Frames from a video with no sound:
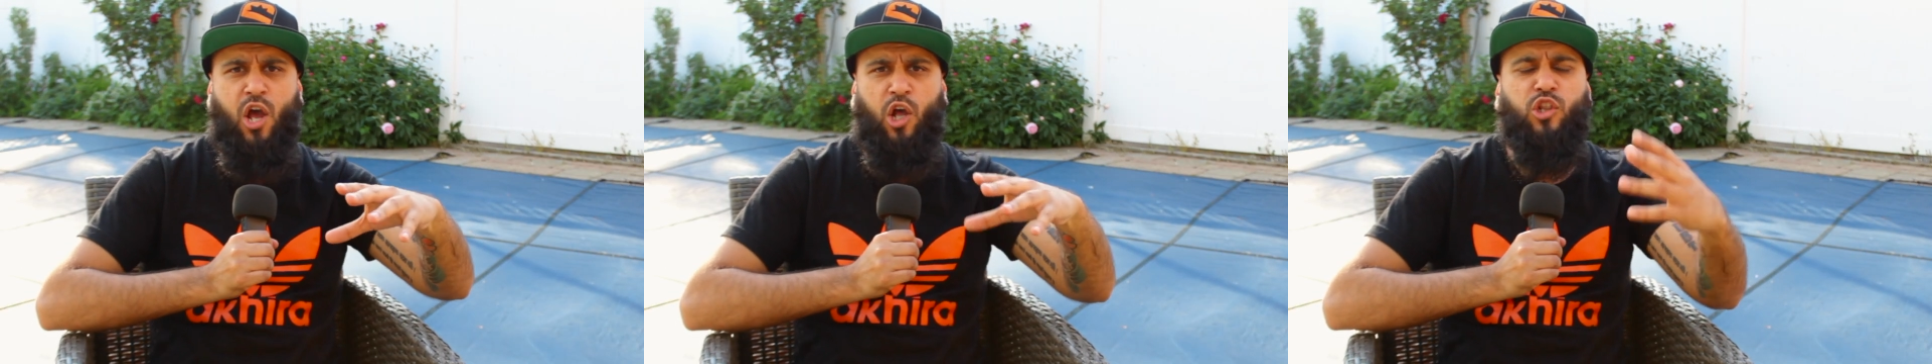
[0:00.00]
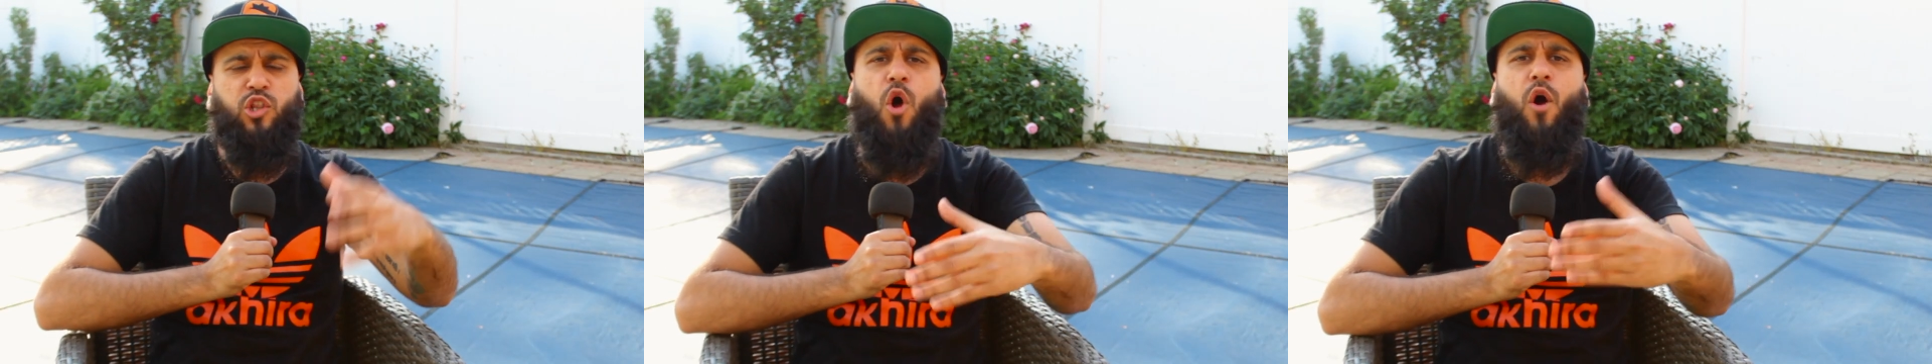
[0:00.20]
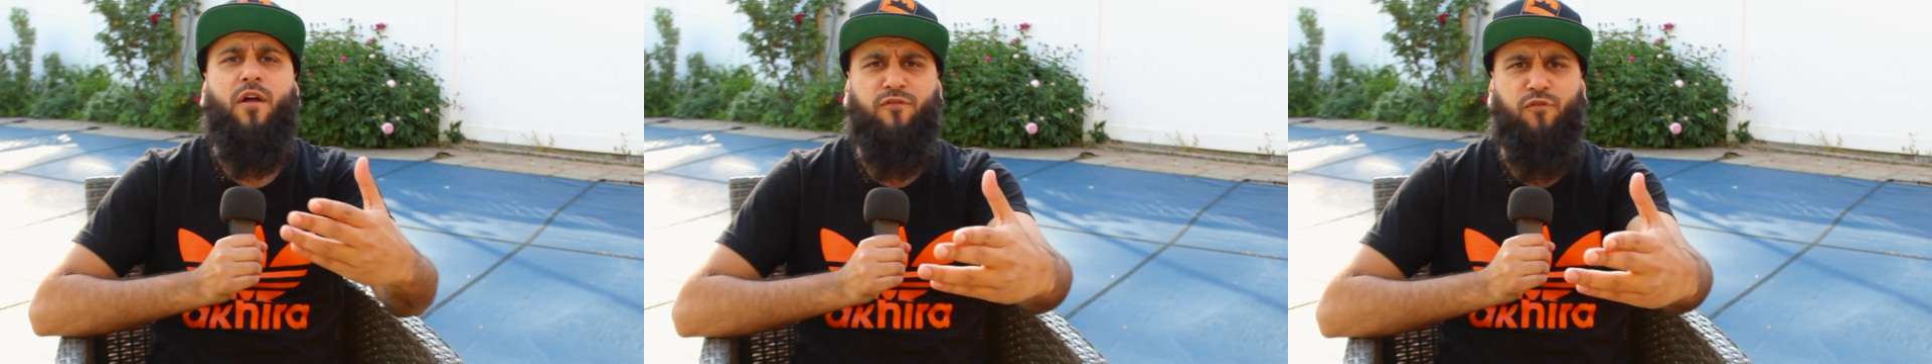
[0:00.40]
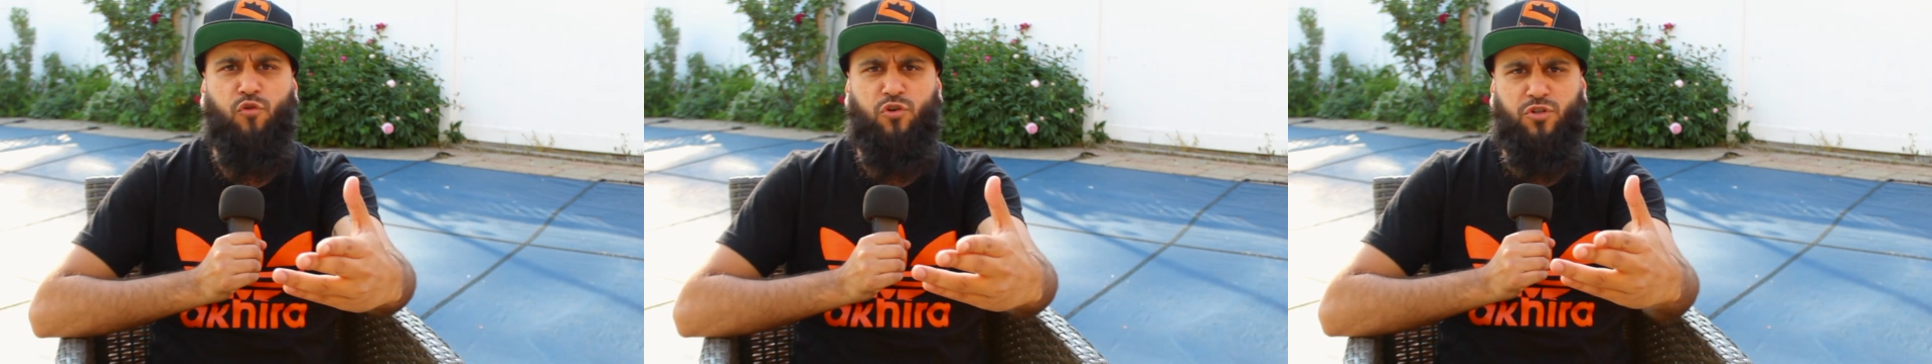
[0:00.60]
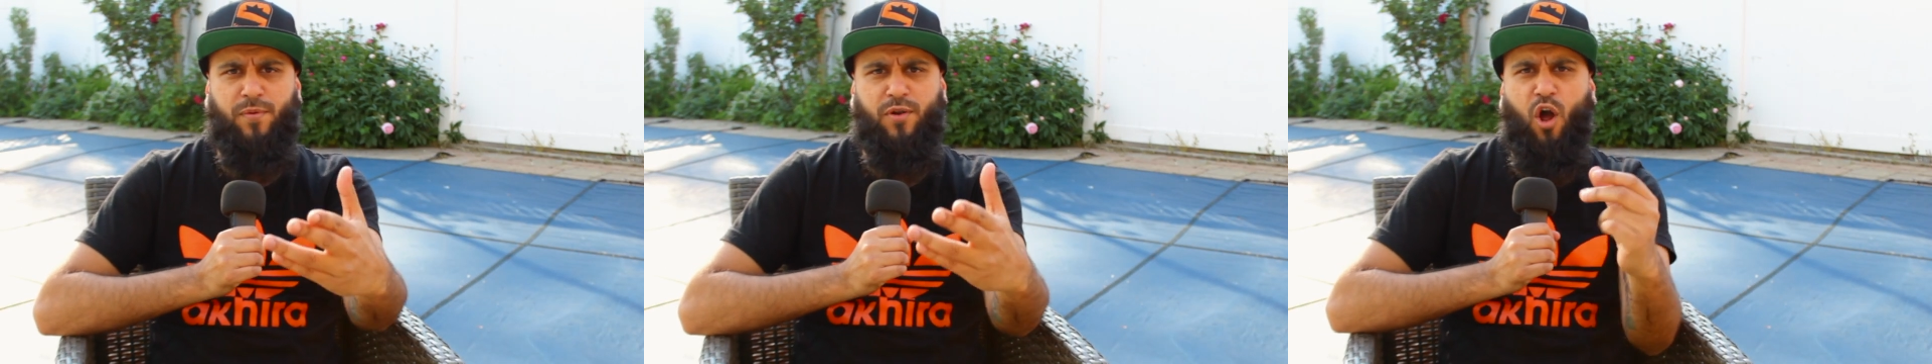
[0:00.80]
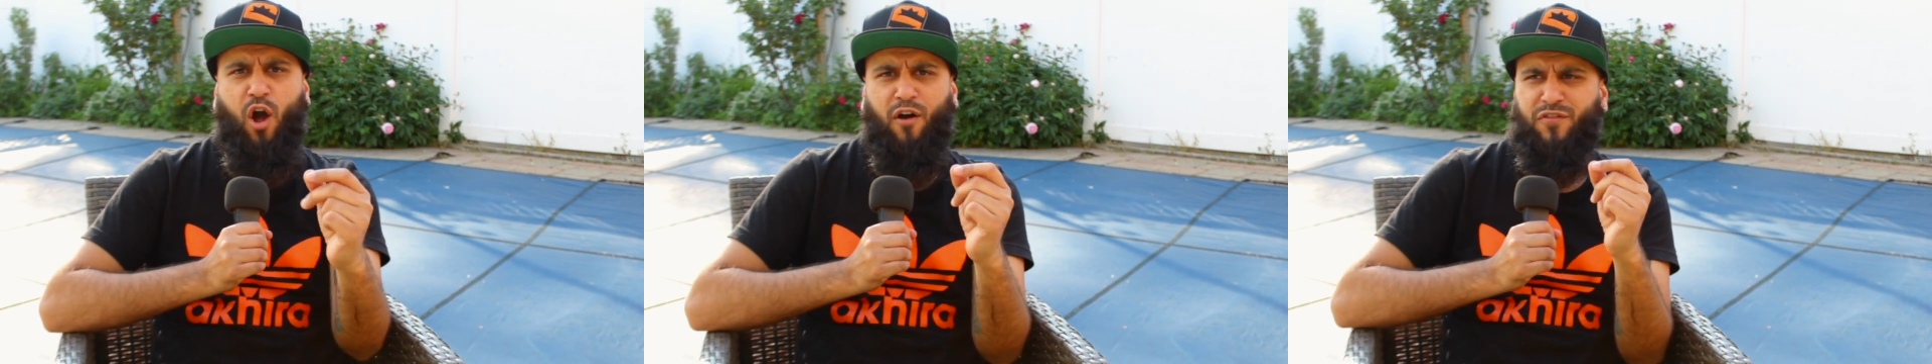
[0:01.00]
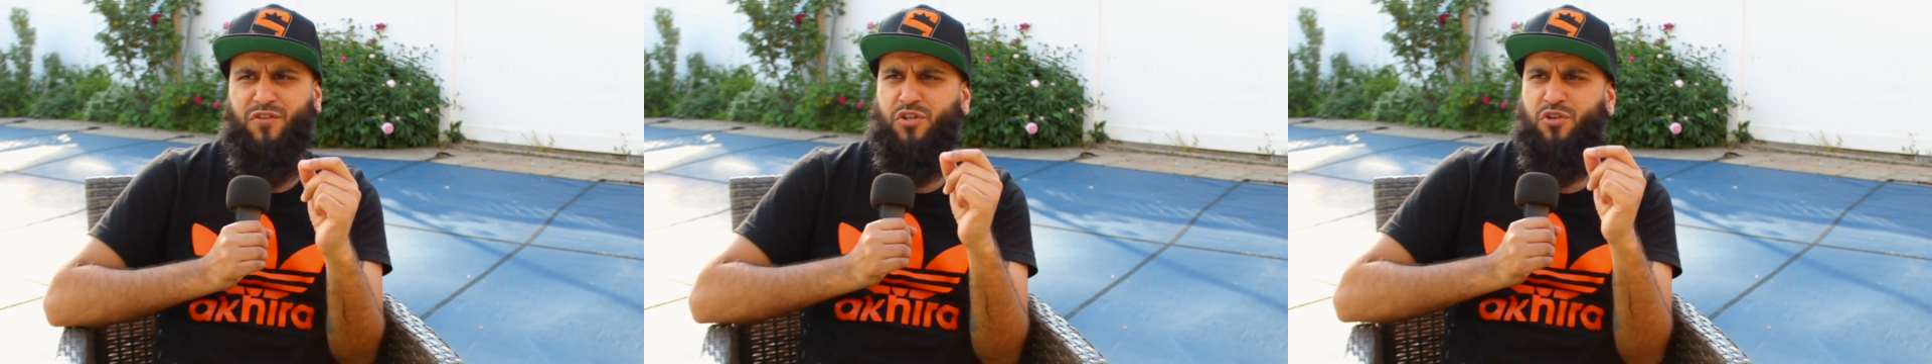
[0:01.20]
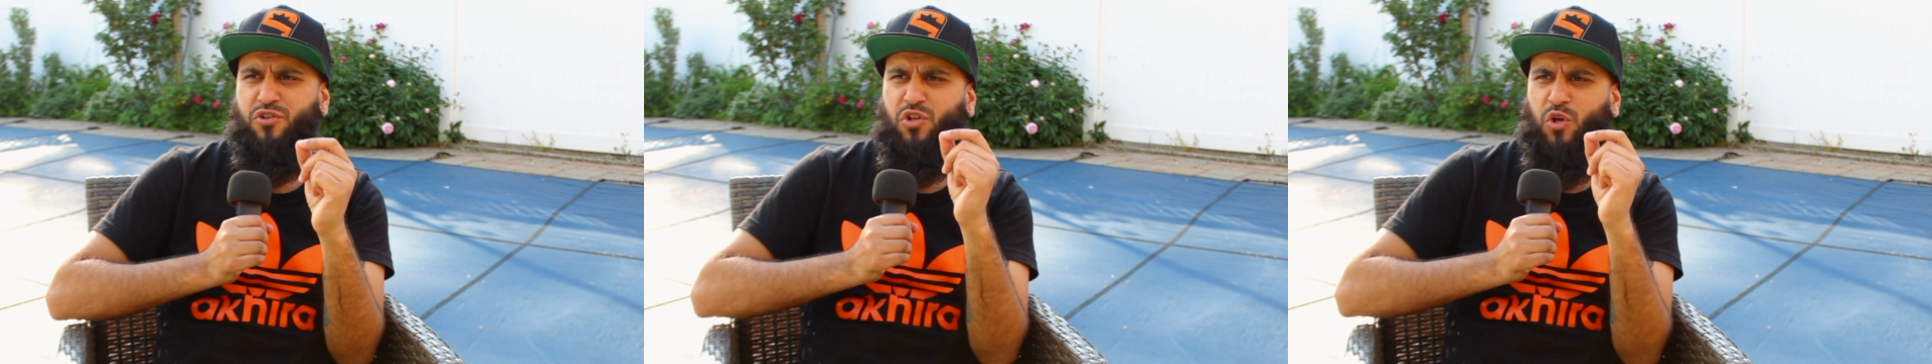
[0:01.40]
law enforcement
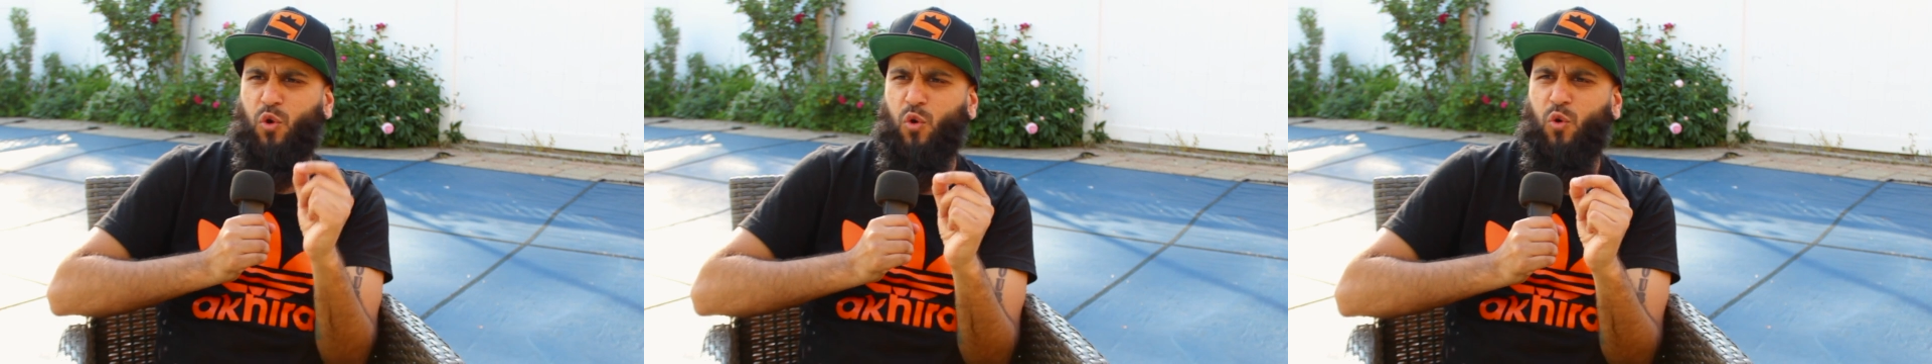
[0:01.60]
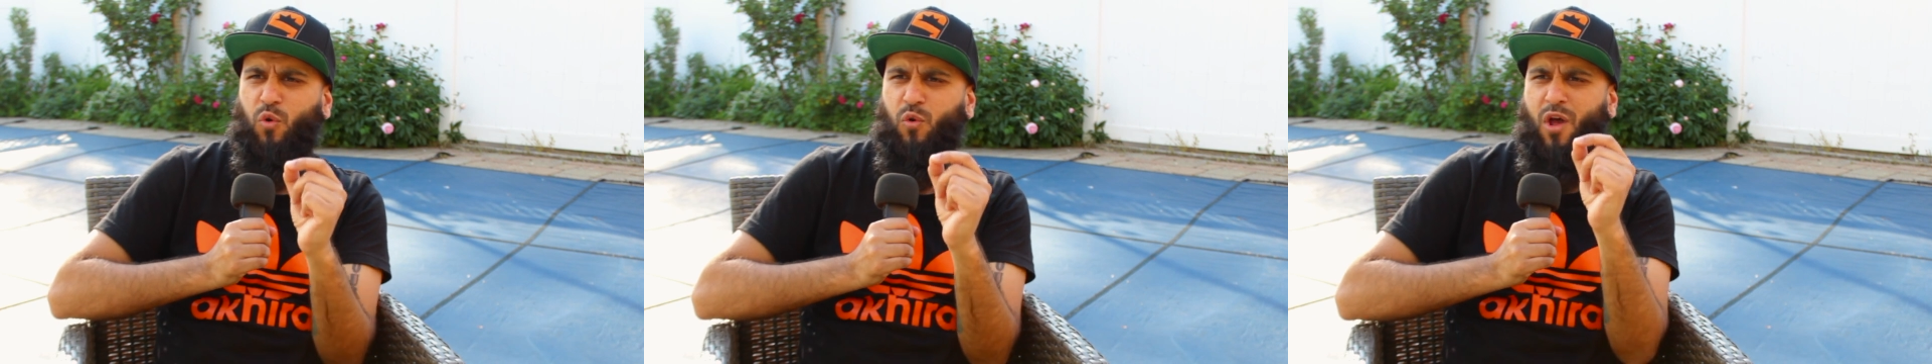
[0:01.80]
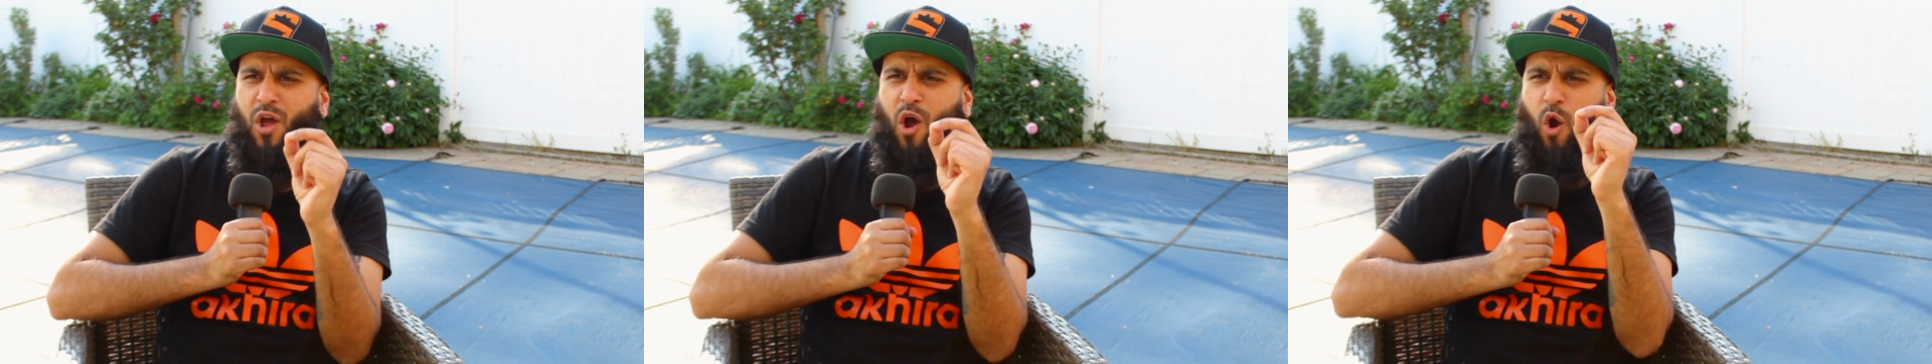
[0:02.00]
officers who